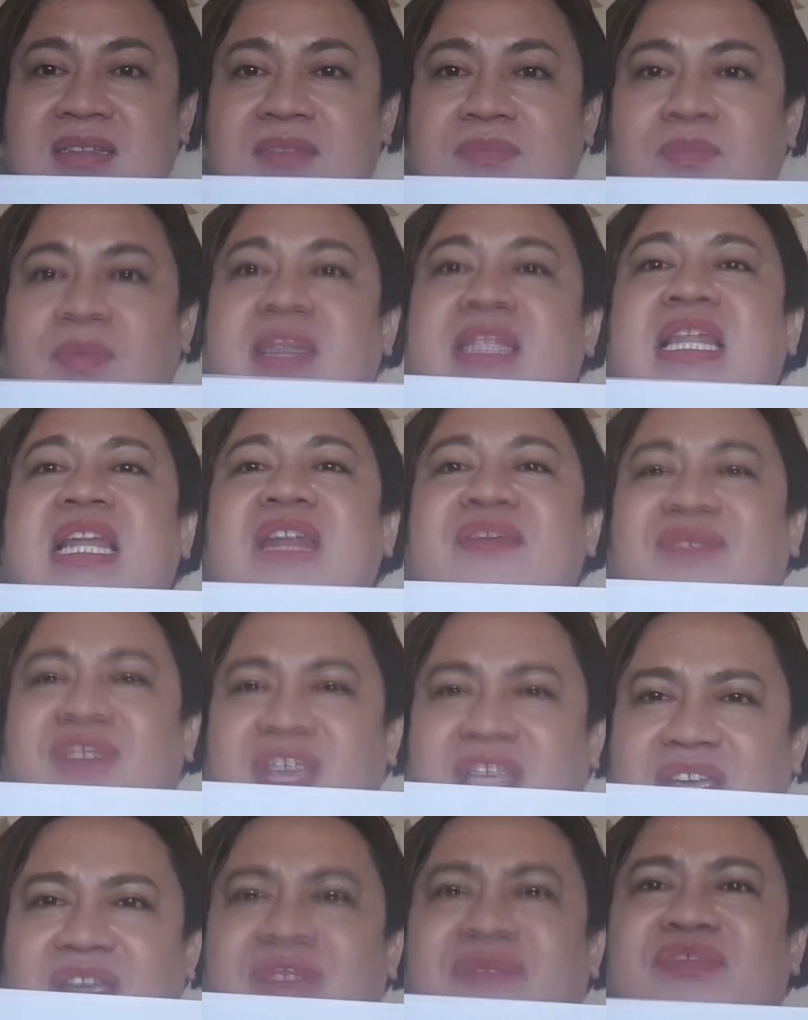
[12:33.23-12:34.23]
But then
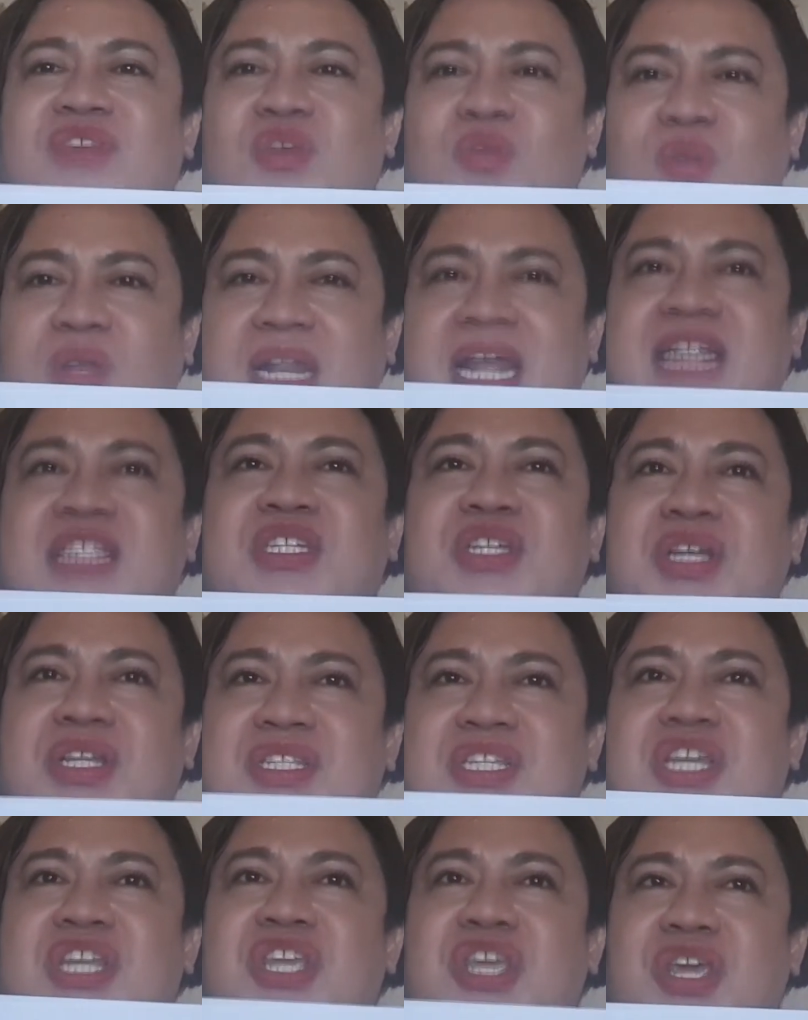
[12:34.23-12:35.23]
if you would like to
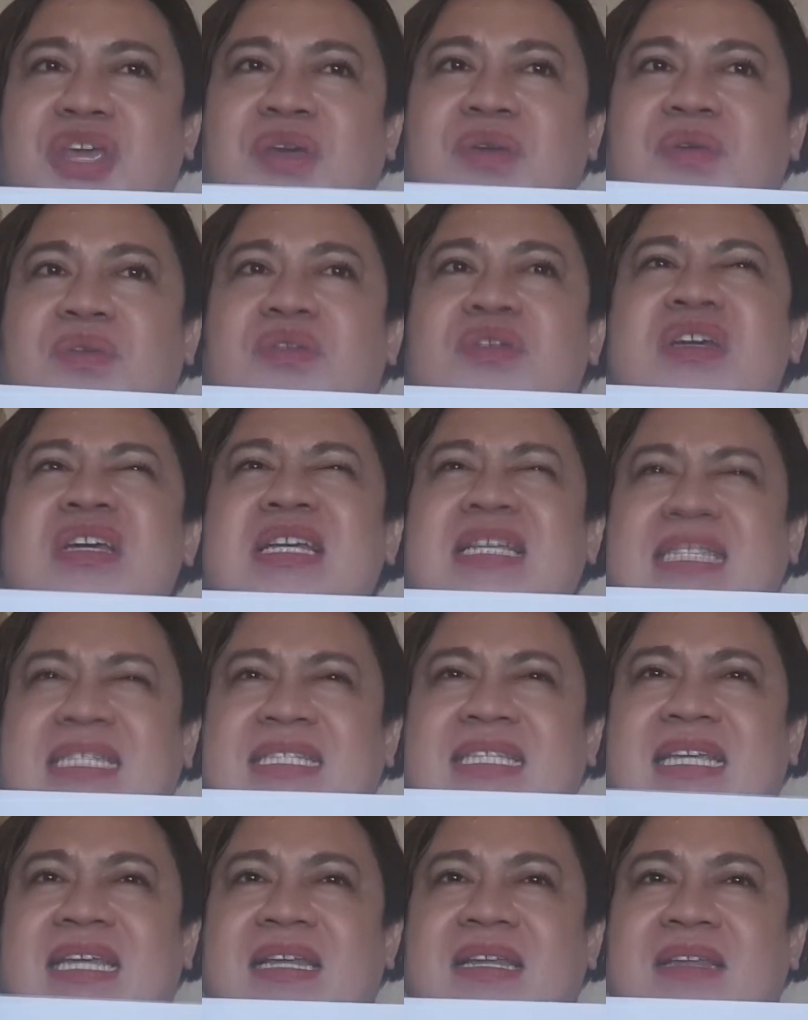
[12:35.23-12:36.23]
continue
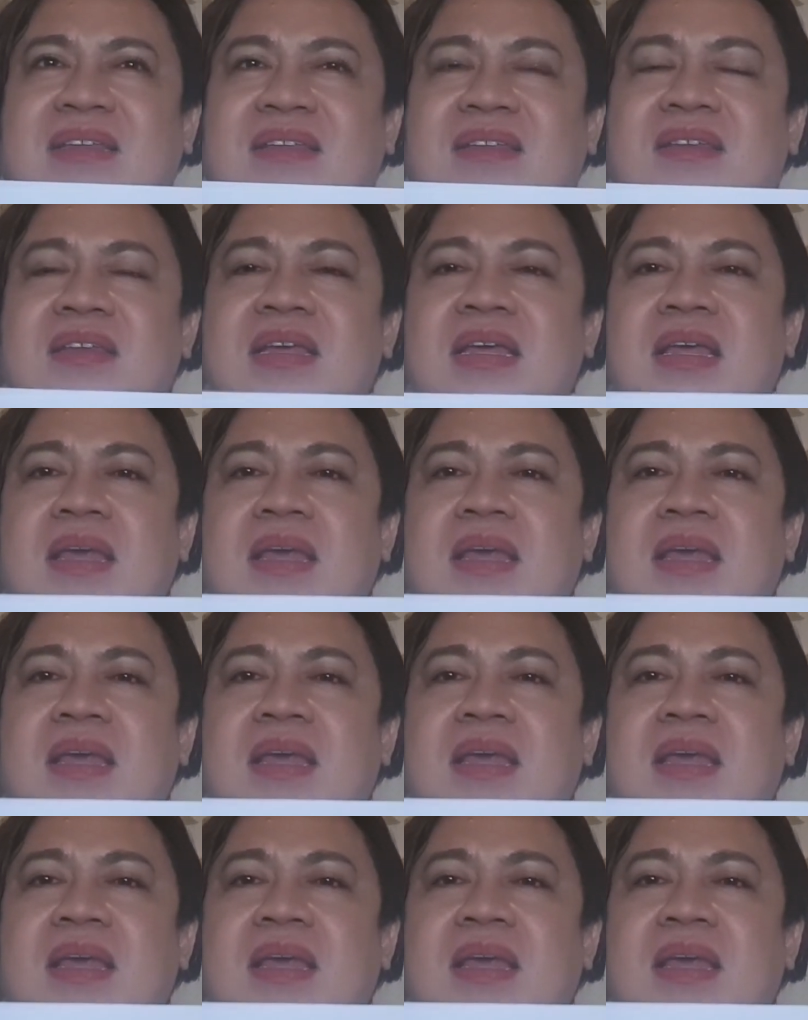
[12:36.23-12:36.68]
still